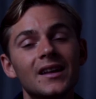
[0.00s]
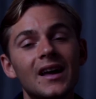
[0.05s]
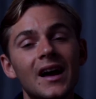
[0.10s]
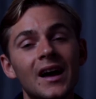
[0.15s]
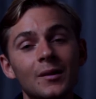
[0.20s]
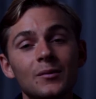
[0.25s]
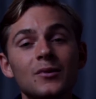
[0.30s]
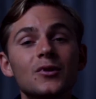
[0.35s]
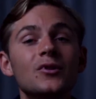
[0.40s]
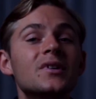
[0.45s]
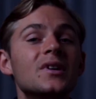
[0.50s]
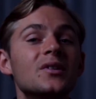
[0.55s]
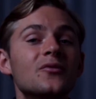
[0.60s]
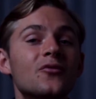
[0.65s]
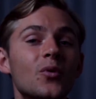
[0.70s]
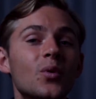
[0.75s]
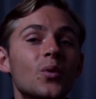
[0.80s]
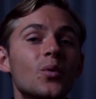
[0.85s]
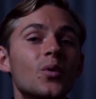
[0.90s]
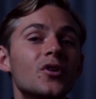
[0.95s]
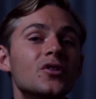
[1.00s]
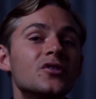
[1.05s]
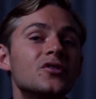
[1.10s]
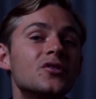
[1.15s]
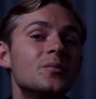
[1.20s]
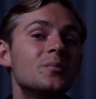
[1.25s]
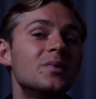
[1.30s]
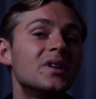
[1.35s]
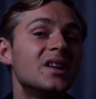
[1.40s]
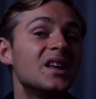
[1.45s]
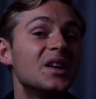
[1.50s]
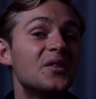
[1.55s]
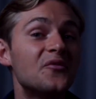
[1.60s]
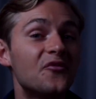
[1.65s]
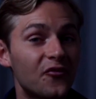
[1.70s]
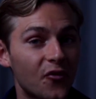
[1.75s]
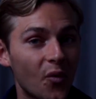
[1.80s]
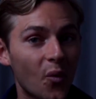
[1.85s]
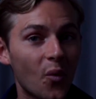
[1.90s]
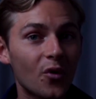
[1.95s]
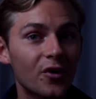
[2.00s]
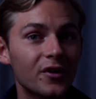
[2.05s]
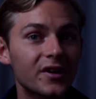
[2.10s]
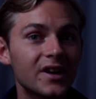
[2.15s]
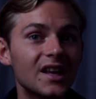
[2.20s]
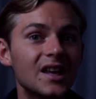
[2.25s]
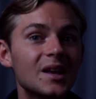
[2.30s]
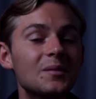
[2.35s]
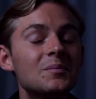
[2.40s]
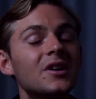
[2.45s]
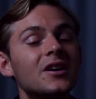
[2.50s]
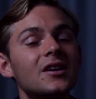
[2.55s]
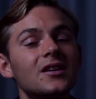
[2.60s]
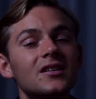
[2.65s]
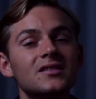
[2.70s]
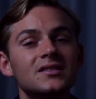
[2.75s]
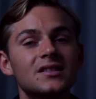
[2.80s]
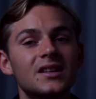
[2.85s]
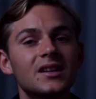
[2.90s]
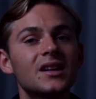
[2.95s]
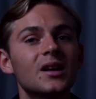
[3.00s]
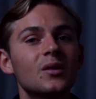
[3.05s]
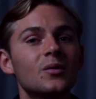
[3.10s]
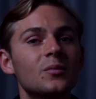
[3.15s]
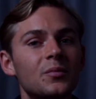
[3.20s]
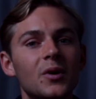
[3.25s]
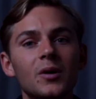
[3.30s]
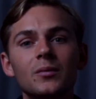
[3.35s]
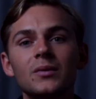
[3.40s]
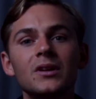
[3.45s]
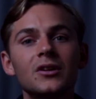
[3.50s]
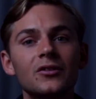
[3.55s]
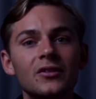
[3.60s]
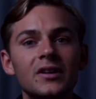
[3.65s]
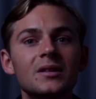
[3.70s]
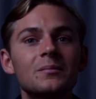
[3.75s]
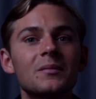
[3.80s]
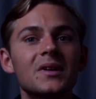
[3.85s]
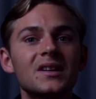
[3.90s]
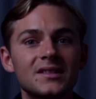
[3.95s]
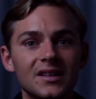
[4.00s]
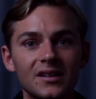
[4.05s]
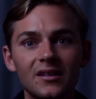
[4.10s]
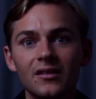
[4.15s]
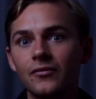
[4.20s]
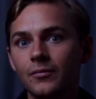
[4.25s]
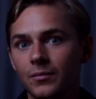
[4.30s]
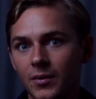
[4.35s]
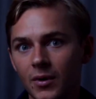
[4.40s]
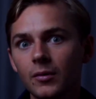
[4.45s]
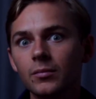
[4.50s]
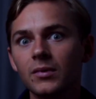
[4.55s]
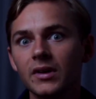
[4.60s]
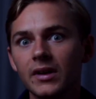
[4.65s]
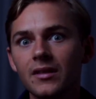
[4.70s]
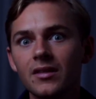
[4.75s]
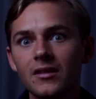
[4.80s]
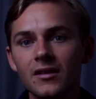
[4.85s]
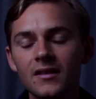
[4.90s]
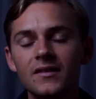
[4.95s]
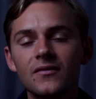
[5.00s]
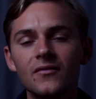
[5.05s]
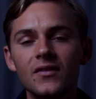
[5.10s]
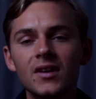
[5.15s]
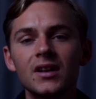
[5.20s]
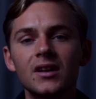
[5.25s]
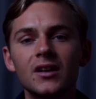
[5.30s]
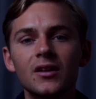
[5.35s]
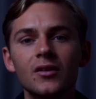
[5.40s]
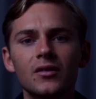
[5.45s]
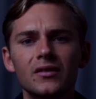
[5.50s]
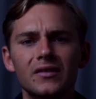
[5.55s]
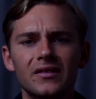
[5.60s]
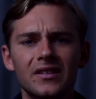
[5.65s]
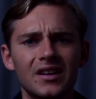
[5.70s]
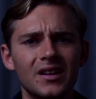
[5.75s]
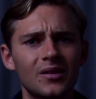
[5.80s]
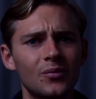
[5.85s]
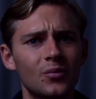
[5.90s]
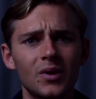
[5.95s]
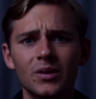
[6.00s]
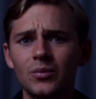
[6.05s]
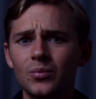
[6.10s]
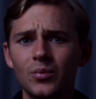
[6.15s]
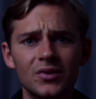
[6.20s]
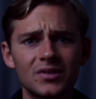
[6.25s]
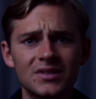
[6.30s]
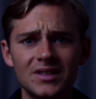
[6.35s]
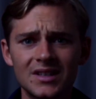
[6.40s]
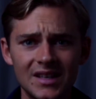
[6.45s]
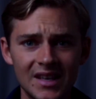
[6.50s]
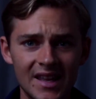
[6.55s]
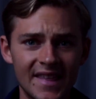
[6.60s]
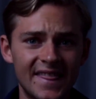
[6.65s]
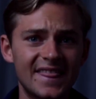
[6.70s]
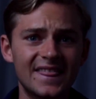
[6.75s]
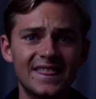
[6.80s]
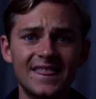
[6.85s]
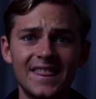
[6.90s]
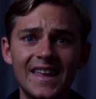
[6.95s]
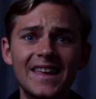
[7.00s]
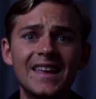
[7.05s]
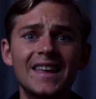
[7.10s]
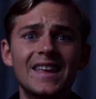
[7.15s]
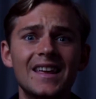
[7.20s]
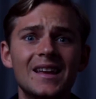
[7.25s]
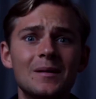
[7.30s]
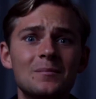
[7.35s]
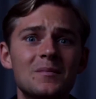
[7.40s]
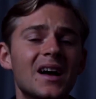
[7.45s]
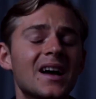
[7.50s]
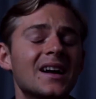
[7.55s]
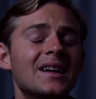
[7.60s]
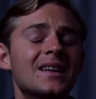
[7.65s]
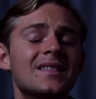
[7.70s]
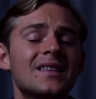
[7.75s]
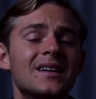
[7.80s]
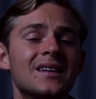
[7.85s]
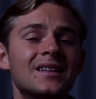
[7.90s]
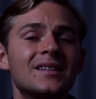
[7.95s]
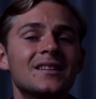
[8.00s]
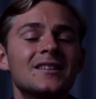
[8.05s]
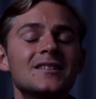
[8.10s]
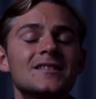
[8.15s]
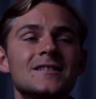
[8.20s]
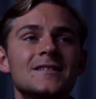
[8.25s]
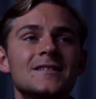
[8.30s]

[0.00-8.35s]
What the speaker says: I'm looking forward to be 40, because then I will probably look at myself probably in this video and say, what was he thinking back then?